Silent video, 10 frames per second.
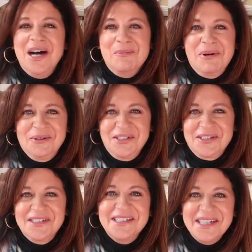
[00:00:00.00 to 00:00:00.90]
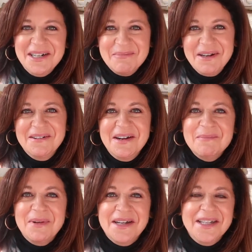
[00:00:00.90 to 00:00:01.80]
a poster set up here
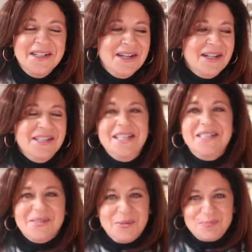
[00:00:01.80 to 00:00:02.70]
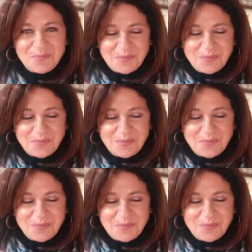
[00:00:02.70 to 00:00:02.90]
on my easel.